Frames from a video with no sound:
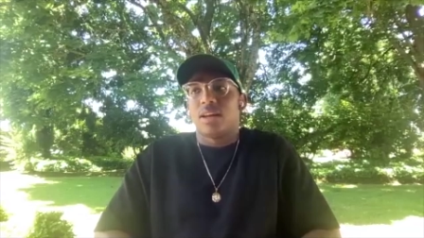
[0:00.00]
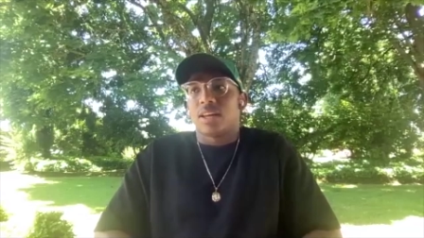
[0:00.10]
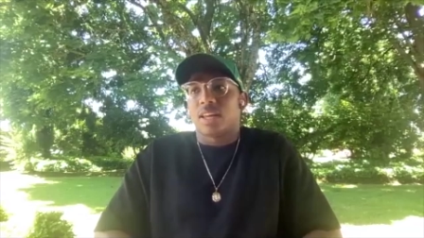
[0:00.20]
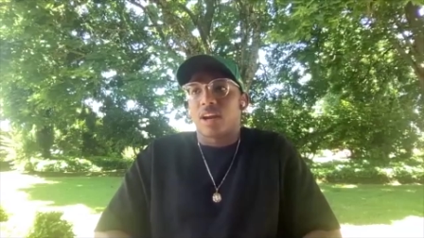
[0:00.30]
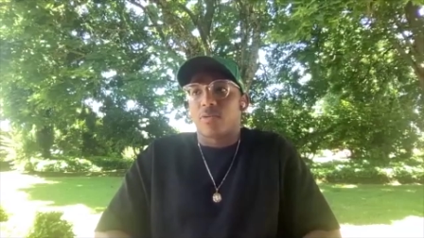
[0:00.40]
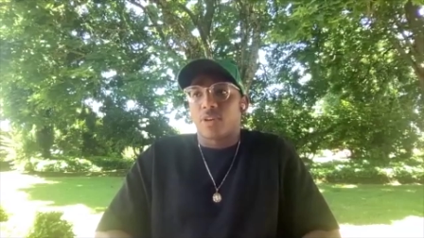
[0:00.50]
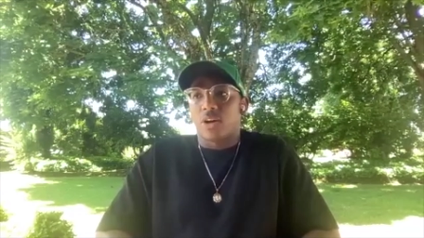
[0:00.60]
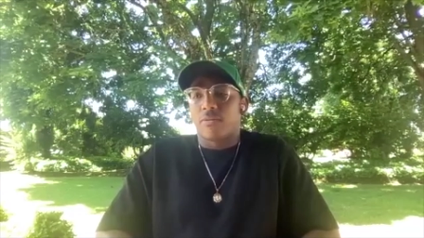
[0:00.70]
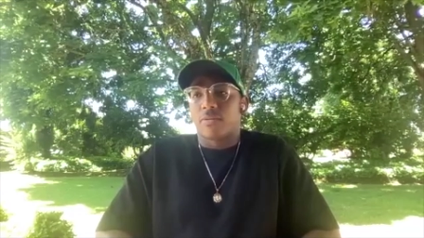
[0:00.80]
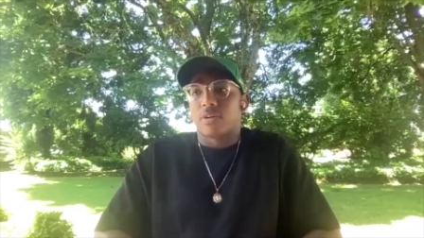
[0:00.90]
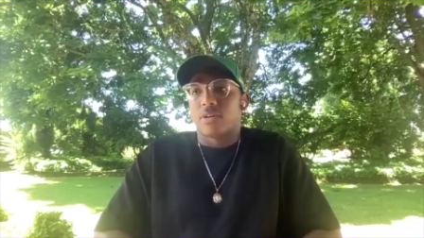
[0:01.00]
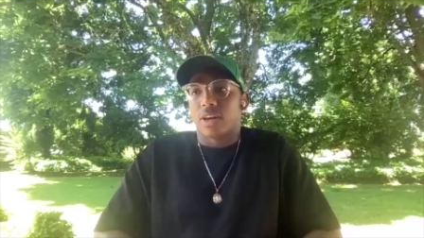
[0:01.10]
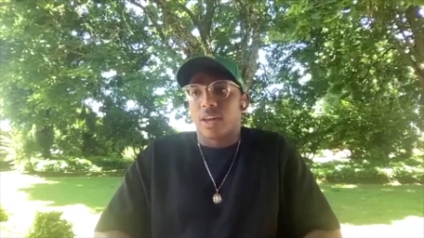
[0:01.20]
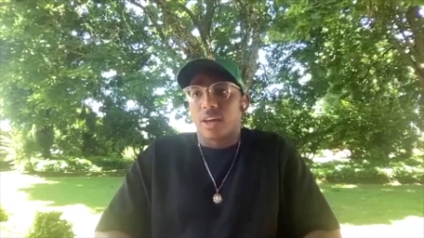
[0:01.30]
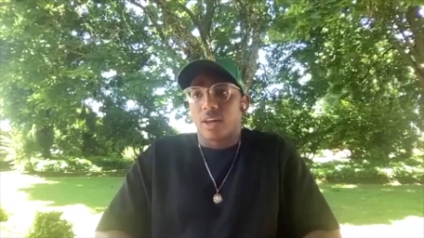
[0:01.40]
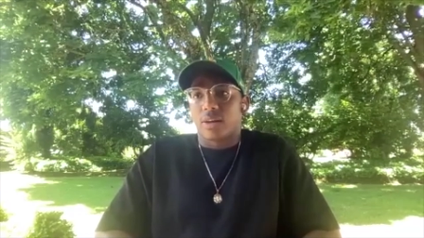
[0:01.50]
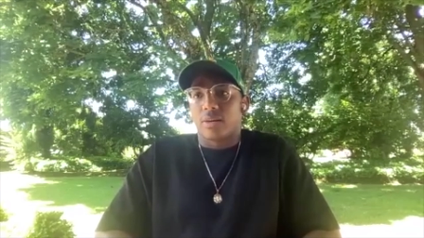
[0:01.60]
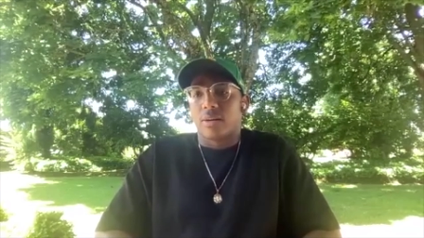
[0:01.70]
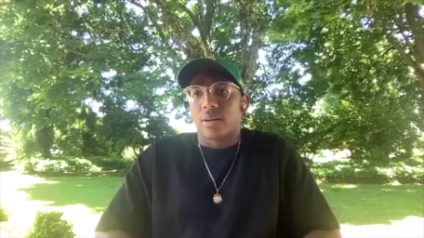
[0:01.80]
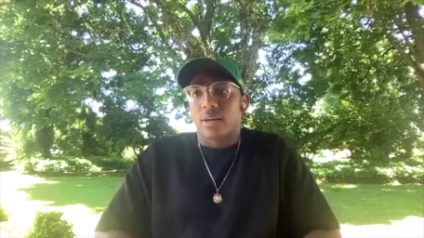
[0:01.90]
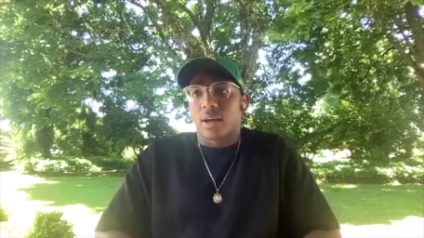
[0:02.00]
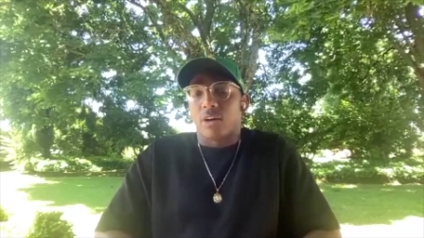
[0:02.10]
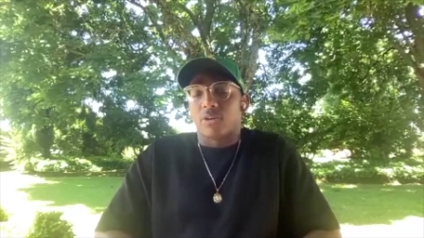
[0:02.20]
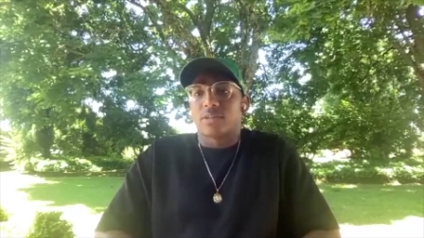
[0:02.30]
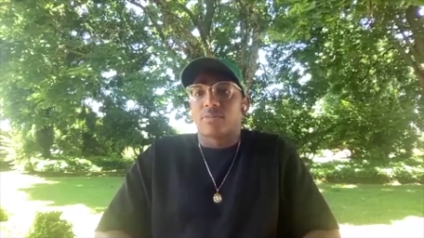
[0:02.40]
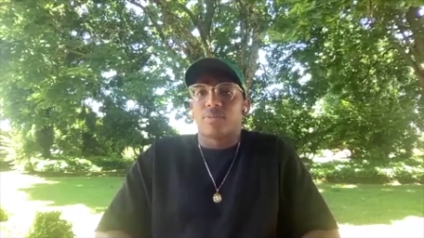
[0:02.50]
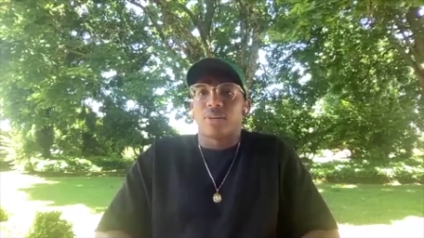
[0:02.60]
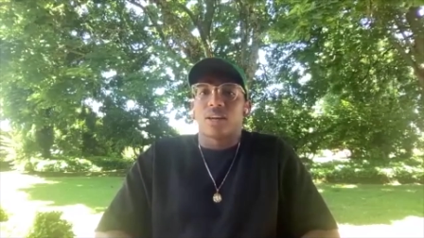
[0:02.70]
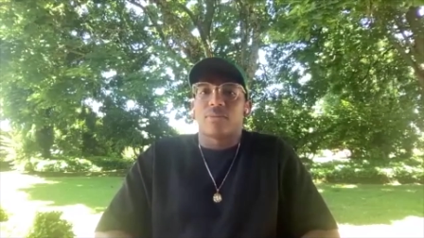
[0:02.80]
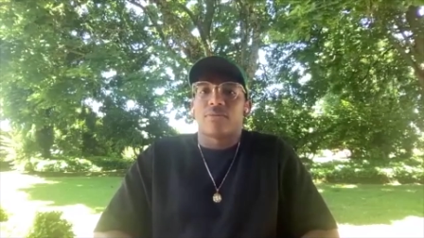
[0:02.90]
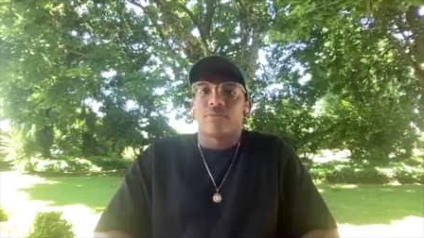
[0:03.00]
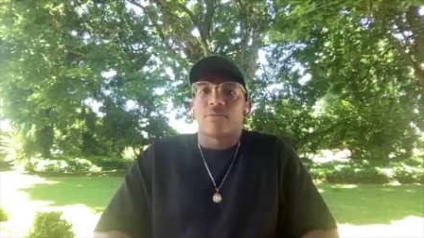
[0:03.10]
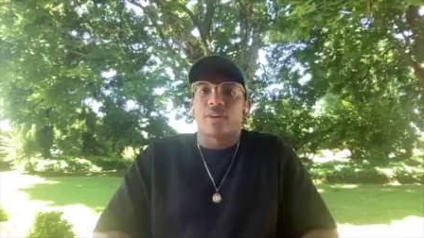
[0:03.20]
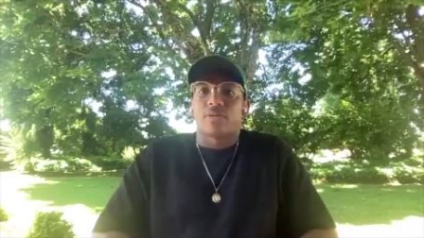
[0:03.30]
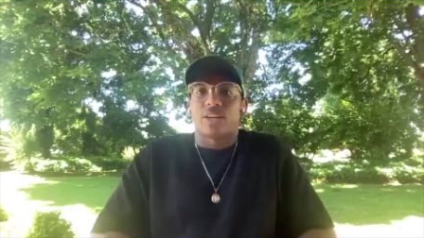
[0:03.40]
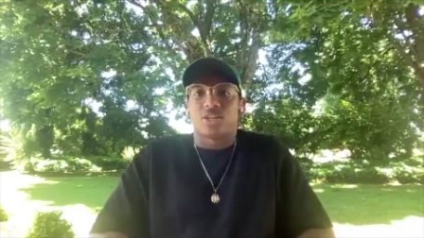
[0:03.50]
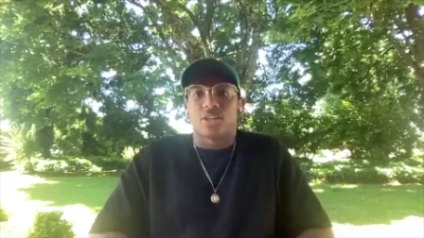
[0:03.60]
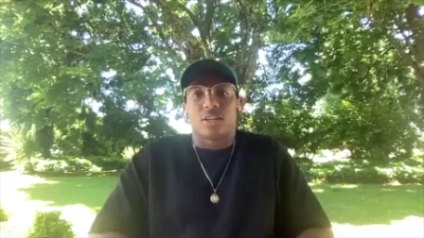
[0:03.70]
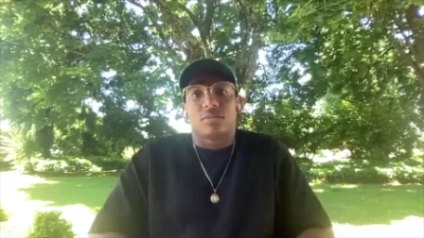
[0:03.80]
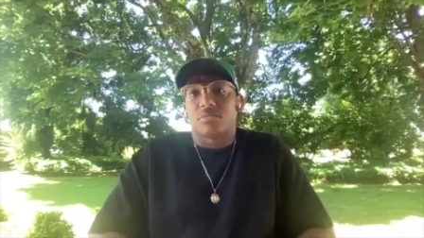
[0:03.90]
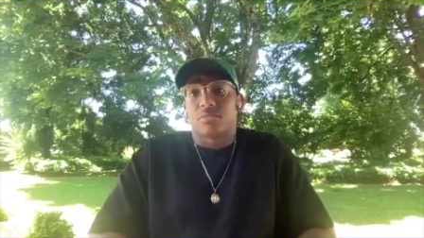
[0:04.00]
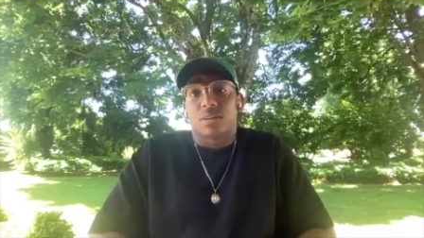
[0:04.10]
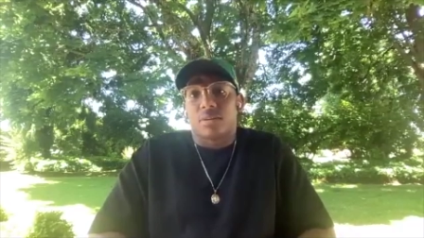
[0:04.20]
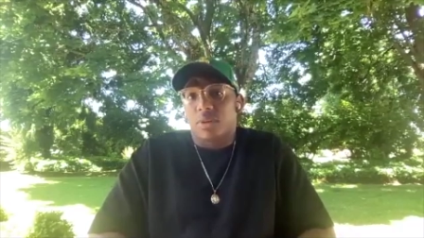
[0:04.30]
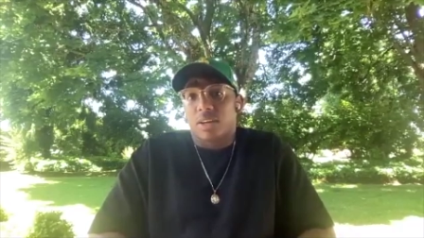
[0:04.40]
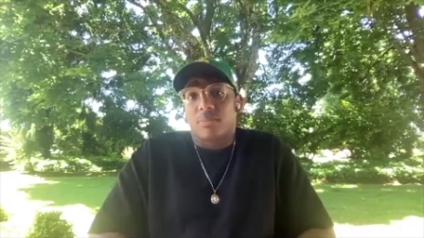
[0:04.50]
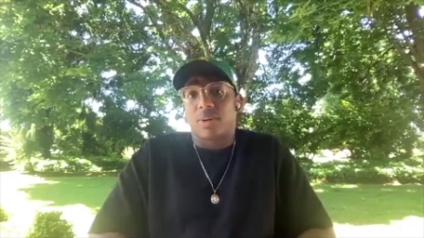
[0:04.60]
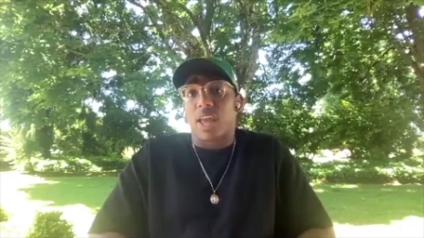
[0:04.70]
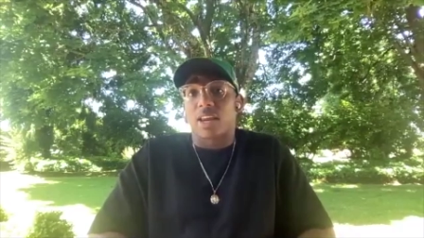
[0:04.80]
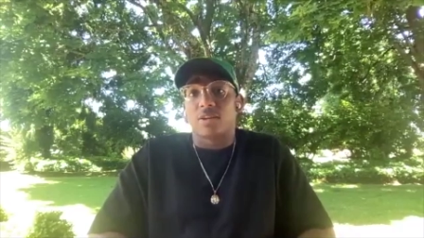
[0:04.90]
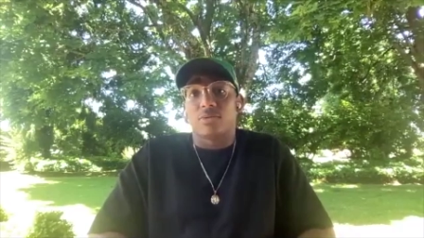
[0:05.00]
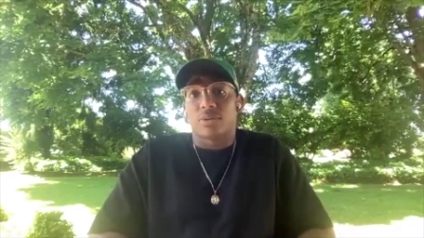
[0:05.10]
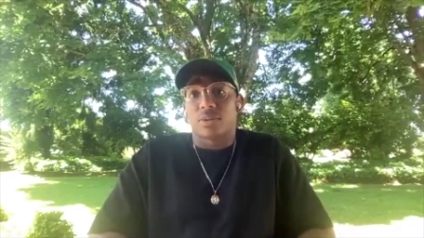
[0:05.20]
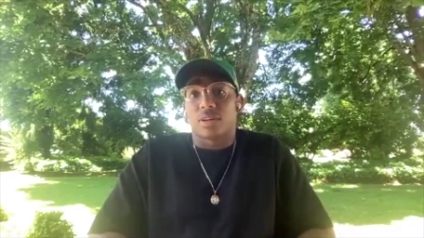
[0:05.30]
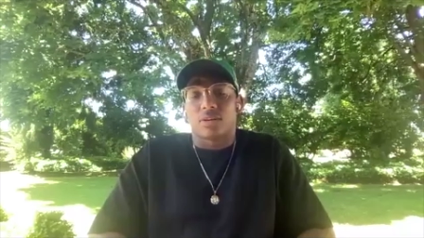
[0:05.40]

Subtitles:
carry over and ultimately become a foundation and can become an annual thing,